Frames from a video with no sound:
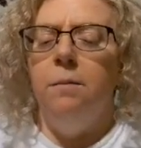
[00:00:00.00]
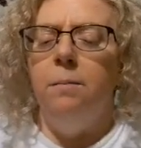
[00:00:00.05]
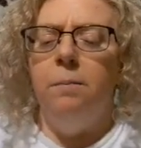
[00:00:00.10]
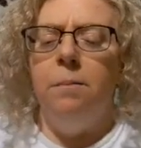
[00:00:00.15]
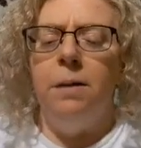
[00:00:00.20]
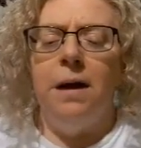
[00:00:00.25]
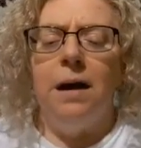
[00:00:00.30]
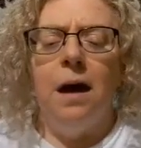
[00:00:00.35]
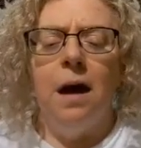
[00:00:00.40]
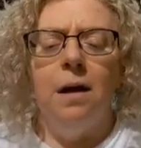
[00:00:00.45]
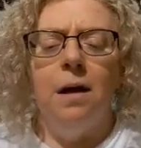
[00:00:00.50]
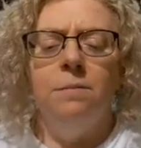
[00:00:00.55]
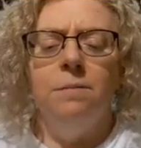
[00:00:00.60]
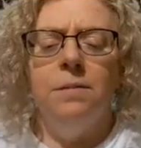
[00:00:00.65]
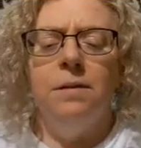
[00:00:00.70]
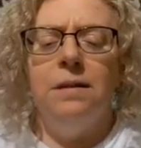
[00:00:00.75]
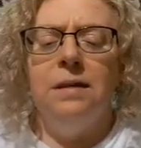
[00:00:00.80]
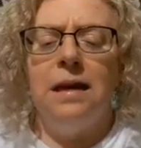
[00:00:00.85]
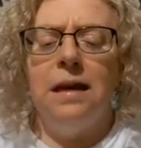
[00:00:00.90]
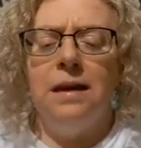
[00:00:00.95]

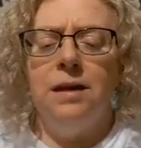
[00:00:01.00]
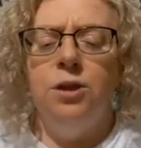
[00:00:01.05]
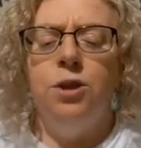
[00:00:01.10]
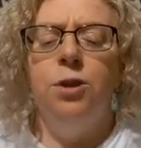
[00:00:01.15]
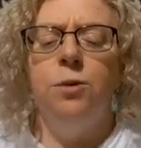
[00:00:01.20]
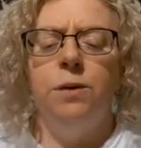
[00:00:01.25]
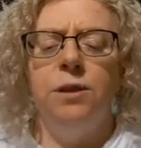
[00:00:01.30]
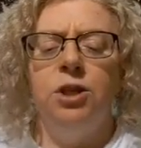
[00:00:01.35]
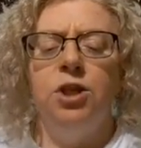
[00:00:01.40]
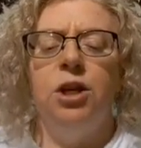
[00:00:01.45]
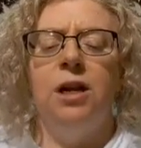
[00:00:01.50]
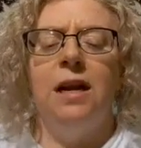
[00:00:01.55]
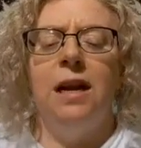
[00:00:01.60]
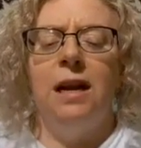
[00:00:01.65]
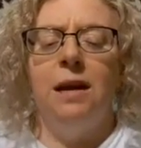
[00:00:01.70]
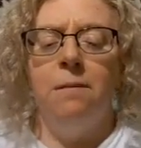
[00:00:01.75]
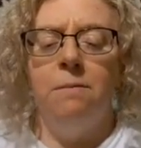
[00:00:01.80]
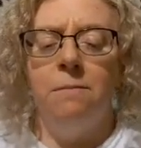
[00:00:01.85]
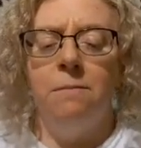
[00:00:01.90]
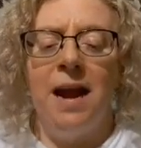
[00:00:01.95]
becomes intuition
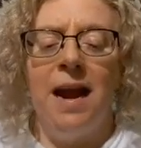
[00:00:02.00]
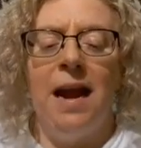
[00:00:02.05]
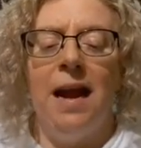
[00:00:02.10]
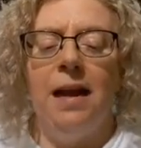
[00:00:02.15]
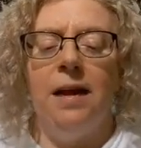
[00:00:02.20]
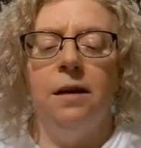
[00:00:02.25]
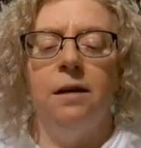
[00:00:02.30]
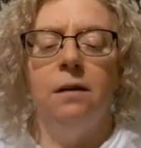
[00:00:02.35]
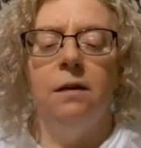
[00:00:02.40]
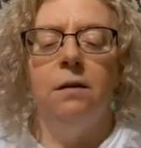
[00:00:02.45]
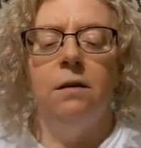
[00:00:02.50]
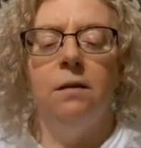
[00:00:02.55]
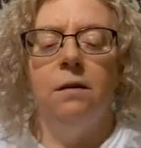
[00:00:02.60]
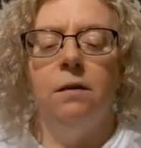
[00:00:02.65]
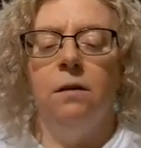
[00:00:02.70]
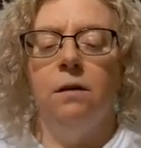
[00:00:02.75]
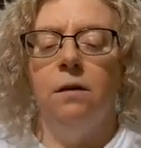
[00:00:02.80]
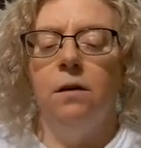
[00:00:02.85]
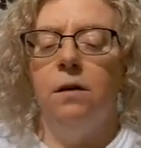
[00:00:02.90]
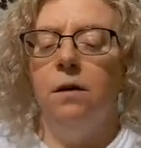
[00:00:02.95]
in man,
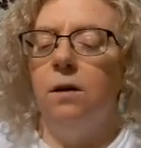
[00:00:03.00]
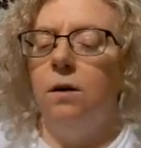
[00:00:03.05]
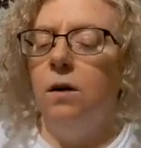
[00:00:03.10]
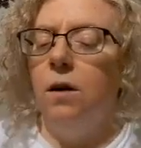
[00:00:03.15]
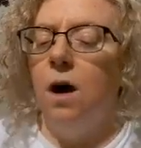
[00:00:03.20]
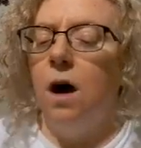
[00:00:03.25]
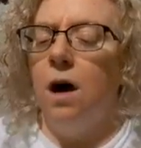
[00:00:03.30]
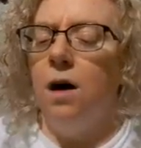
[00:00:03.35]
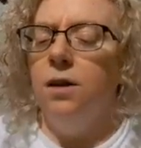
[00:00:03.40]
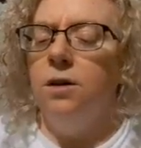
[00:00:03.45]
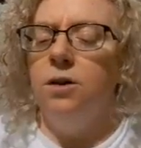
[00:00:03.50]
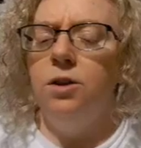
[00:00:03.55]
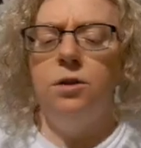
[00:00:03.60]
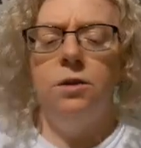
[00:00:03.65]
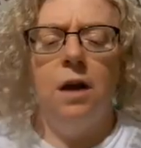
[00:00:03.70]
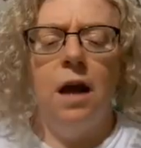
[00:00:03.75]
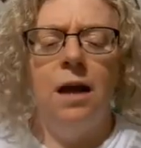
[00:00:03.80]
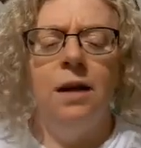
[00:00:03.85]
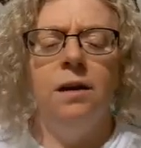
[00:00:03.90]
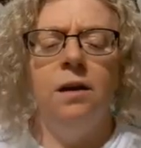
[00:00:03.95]
con-
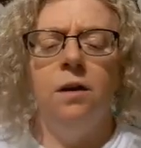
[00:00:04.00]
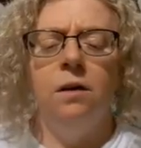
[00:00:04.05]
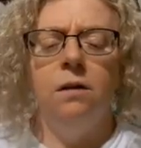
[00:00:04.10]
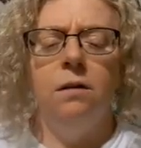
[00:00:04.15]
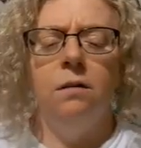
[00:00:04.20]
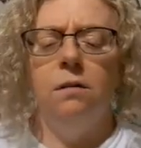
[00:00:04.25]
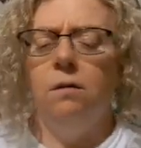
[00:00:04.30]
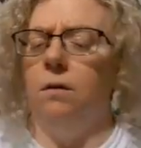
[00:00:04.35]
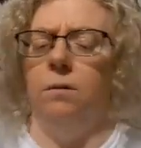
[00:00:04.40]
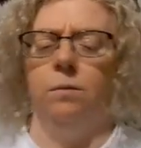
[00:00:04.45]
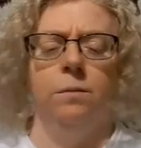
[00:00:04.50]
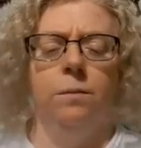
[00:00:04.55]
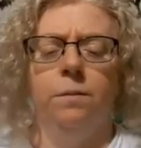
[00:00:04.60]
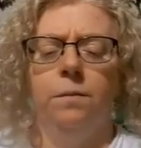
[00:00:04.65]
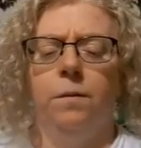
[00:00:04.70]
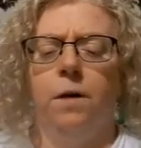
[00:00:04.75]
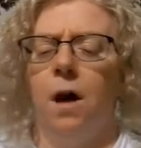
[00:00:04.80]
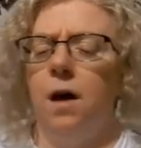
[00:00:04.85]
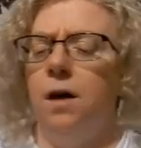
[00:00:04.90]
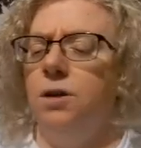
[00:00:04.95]
un- um,
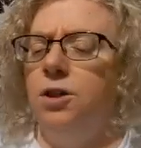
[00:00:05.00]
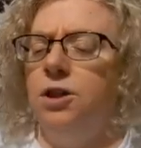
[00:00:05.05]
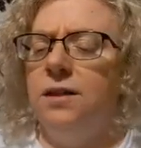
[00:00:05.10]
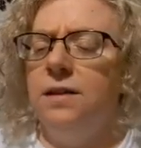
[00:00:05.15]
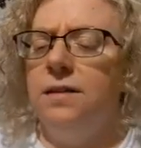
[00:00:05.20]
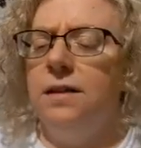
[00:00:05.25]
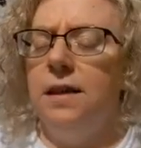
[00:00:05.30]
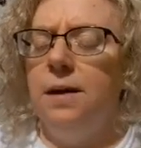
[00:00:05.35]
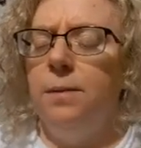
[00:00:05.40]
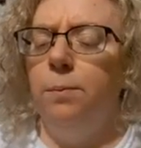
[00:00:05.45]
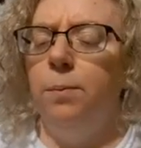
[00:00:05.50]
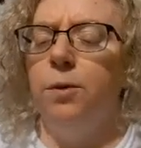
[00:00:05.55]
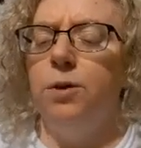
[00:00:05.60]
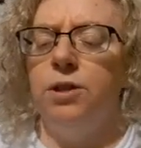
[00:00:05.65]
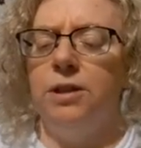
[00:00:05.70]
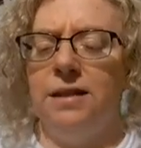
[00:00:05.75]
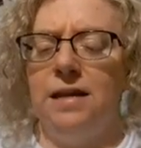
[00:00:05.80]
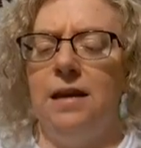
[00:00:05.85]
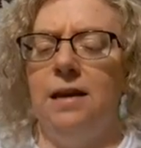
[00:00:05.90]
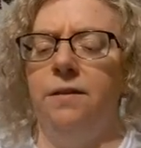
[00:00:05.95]
consciously
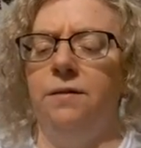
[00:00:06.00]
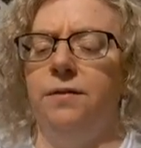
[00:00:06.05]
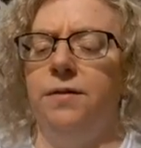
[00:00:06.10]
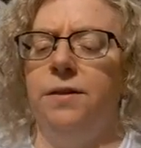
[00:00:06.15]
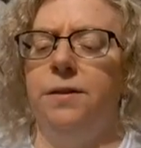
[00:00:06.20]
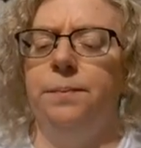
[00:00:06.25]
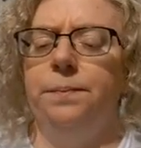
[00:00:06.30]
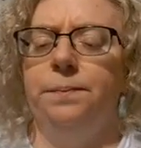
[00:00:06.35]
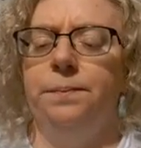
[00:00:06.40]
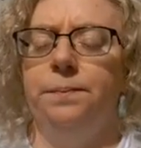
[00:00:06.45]
perceived.